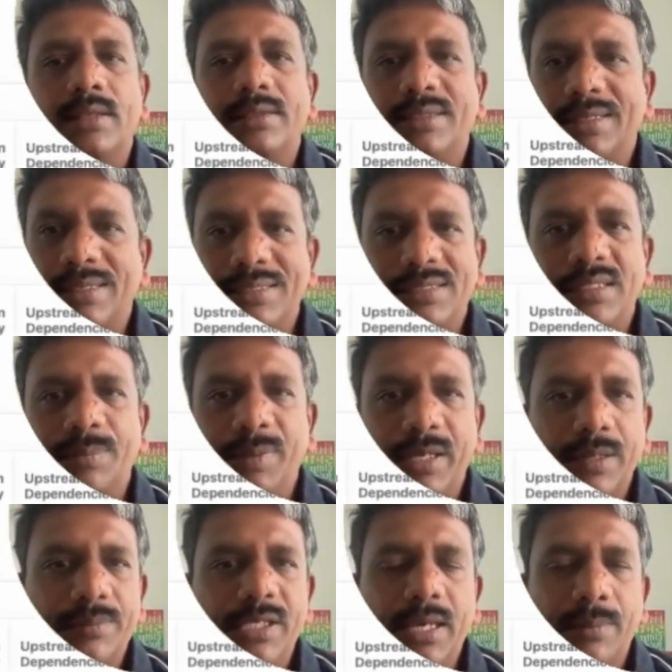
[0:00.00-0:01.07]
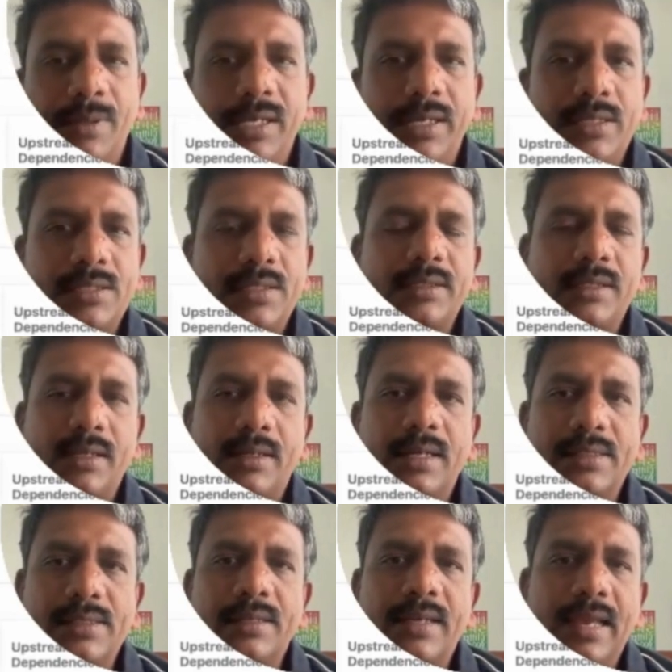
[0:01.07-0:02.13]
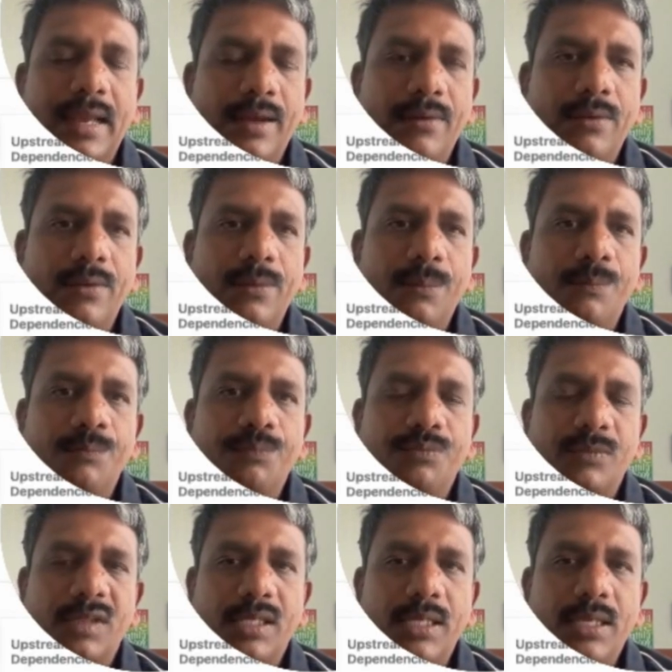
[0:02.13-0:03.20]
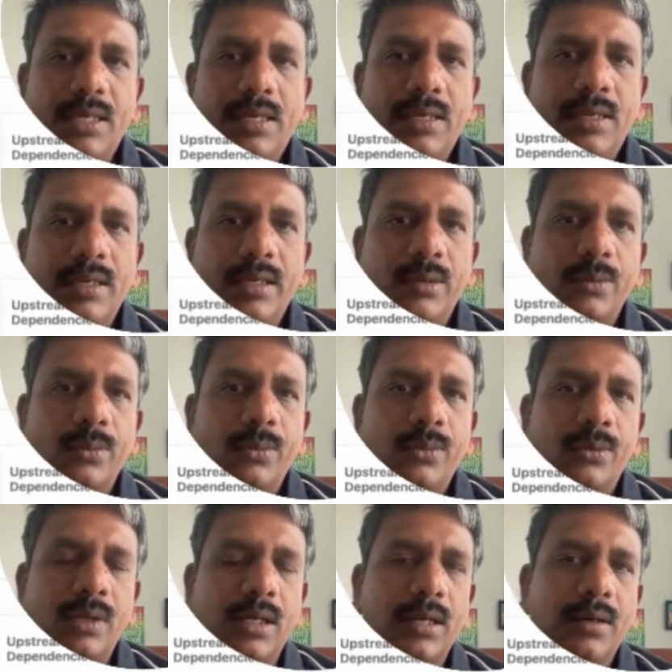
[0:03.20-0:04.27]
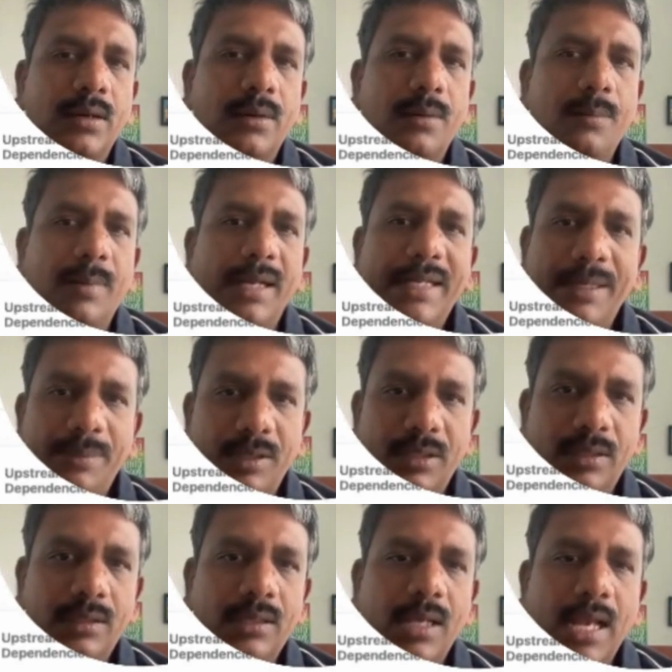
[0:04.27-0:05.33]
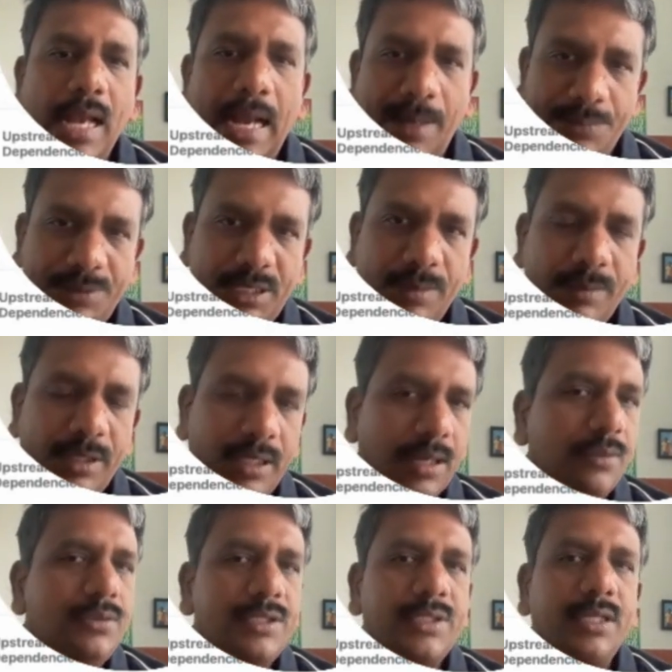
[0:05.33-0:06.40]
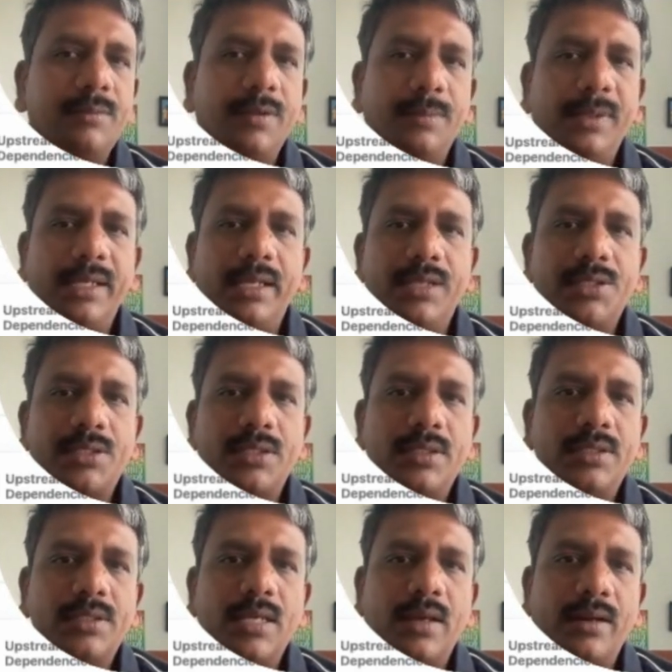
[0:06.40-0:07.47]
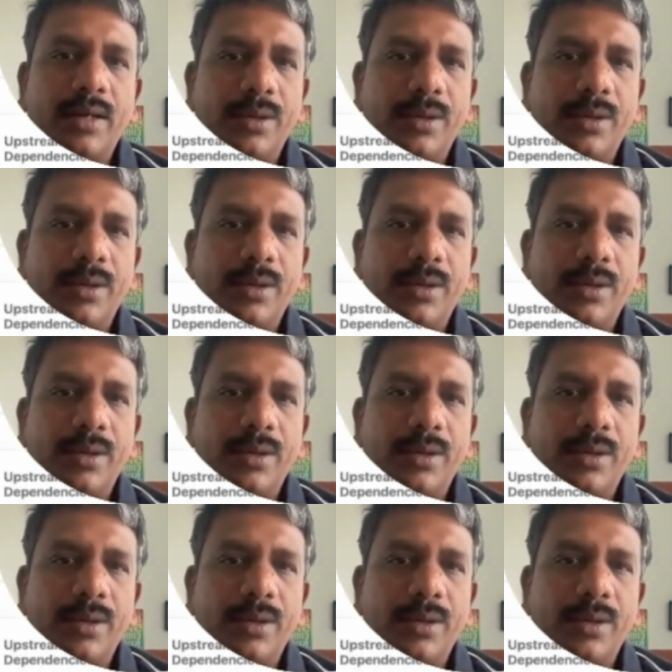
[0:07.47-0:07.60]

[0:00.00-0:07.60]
Just to pick up the application that doesn't have the multiple upstream and downstream applications, or